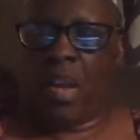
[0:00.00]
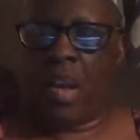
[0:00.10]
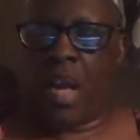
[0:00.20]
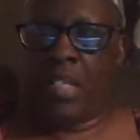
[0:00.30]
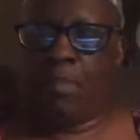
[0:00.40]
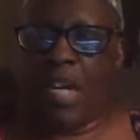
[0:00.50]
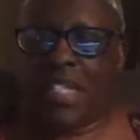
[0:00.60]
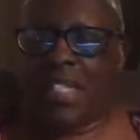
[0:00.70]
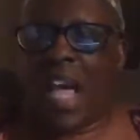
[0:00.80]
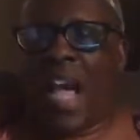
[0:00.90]
as
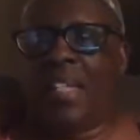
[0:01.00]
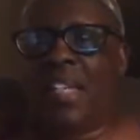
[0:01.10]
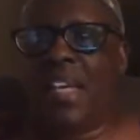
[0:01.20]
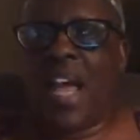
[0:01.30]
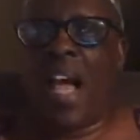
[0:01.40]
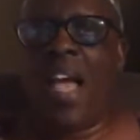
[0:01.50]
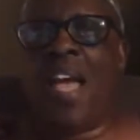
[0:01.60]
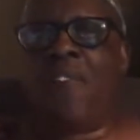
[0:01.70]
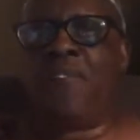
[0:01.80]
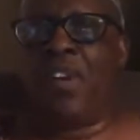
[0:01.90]
much as I did. I
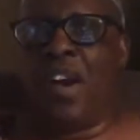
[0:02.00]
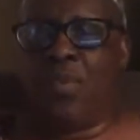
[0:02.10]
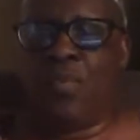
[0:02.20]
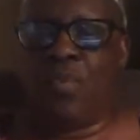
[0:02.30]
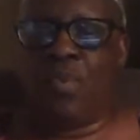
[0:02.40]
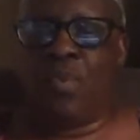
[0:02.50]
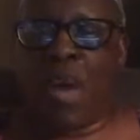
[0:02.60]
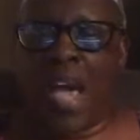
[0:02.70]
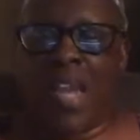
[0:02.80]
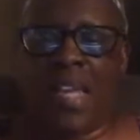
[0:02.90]
had fun
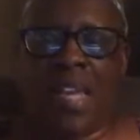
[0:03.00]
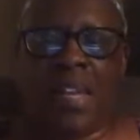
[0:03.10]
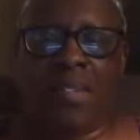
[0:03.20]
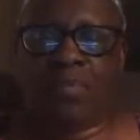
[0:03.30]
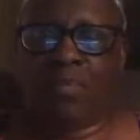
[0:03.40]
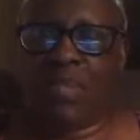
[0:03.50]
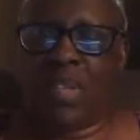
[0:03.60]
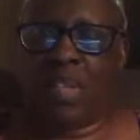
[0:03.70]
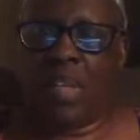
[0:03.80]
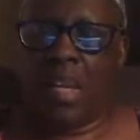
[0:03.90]
writing it.
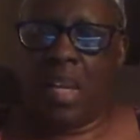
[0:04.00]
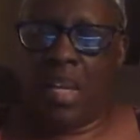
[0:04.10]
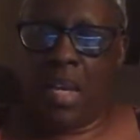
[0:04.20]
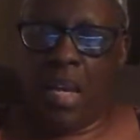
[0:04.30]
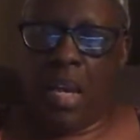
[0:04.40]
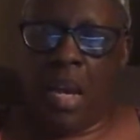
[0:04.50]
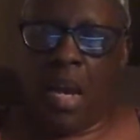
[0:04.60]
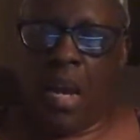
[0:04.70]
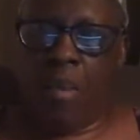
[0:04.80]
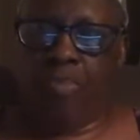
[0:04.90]

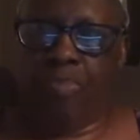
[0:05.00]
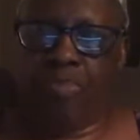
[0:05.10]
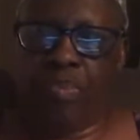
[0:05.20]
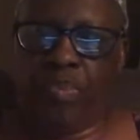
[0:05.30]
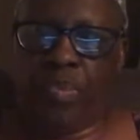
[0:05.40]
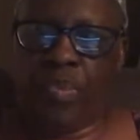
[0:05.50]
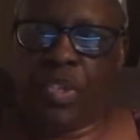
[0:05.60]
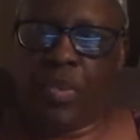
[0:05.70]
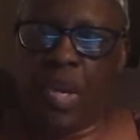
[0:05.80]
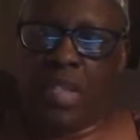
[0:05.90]

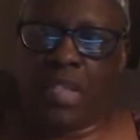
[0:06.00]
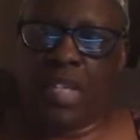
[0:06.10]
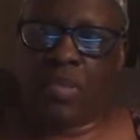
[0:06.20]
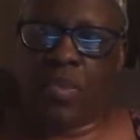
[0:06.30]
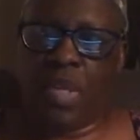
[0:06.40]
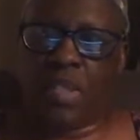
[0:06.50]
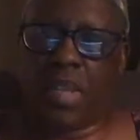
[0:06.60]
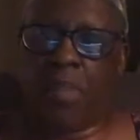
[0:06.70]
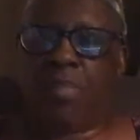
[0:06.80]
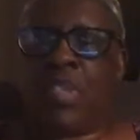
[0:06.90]
Shawana says, what's
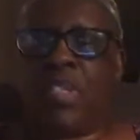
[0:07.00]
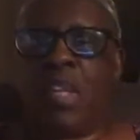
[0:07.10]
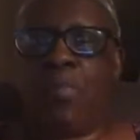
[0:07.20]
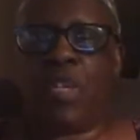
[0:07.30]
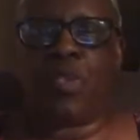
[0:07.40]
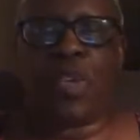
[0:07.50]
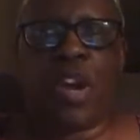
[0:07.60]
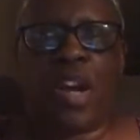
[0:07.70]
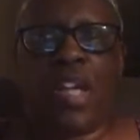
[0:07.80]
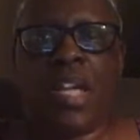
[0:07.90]
up to Simply
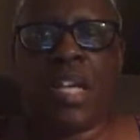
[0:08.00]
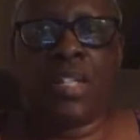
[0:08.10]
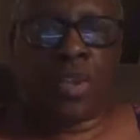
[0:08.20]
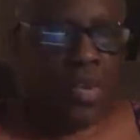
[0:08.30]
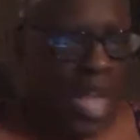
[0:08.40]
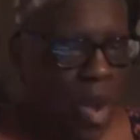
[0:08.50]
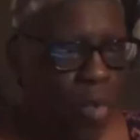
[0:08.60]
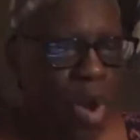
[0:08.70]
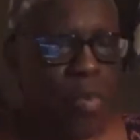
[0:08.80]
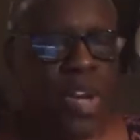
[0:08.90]
Sweetheart? So now
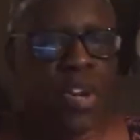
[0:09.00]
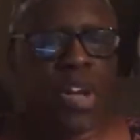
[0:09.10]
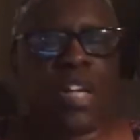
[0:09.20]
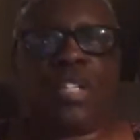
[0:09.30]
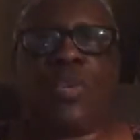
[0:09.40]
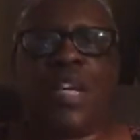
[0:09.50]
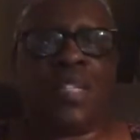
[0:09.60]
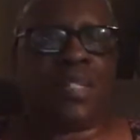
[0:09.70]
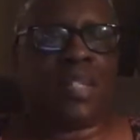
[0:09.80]
what we're going to do is